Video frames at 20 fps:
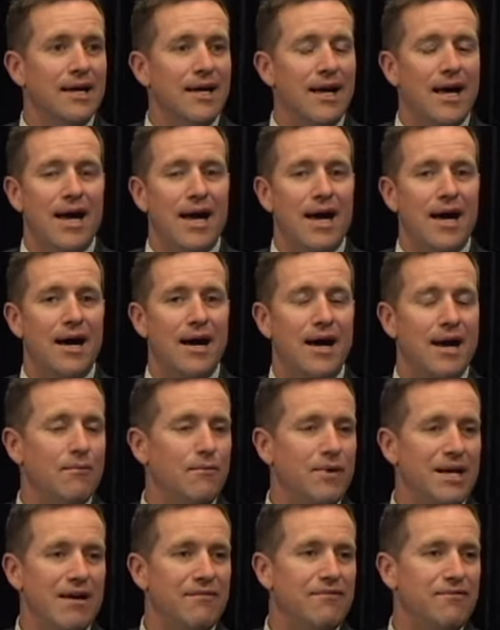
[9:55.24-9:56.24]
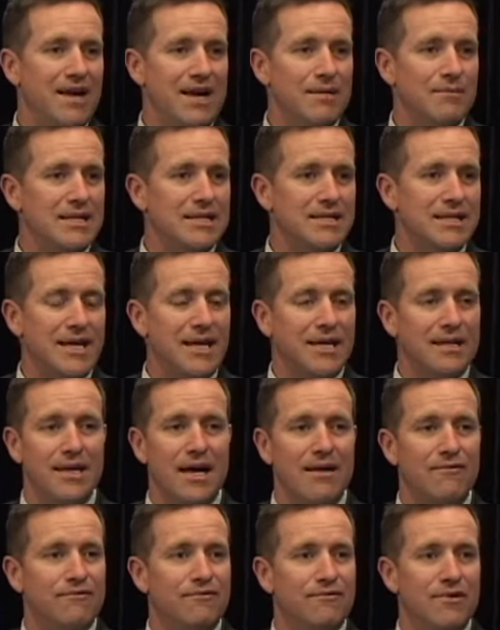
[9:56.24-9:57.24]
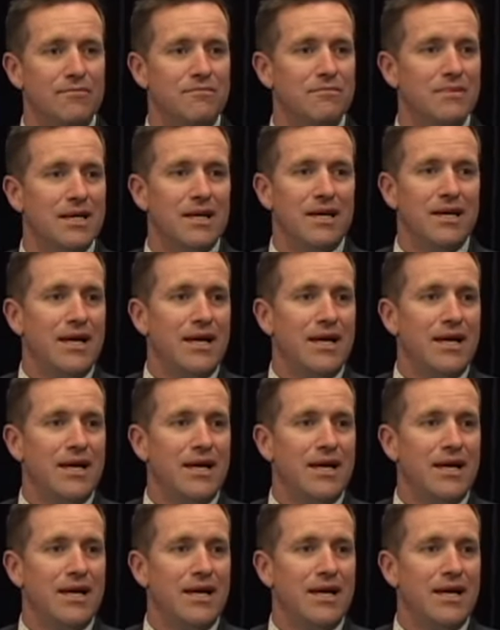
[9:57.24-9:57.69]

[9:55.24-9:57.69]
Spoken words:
And we have families getting that from